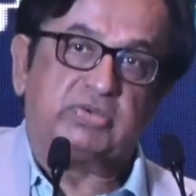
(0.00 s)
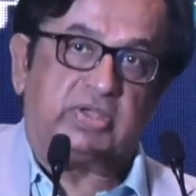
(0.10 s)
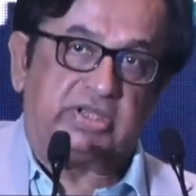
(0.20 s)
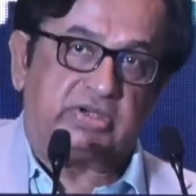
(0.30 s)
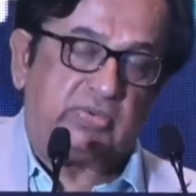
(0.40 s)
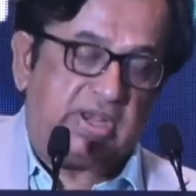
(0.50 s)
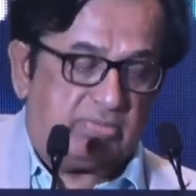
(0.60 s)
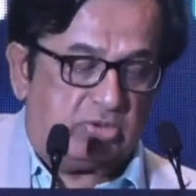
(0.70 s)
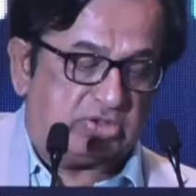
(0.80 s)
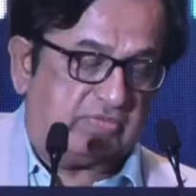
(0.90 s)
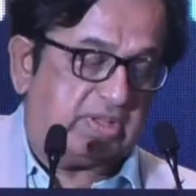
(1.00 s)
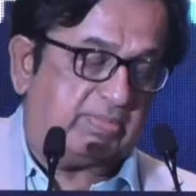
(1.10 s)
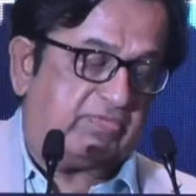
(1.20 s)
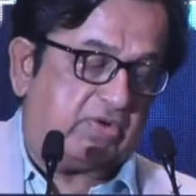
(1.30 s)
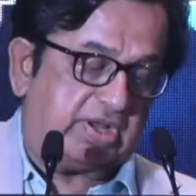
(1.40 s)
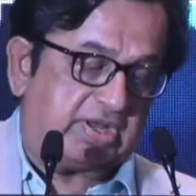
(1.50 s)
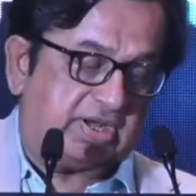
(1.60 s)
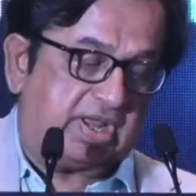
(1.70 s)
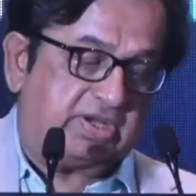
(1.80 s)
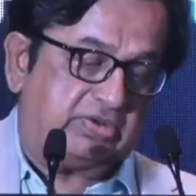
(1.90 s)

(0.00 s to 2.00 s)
to other two, and most of them are falling in line.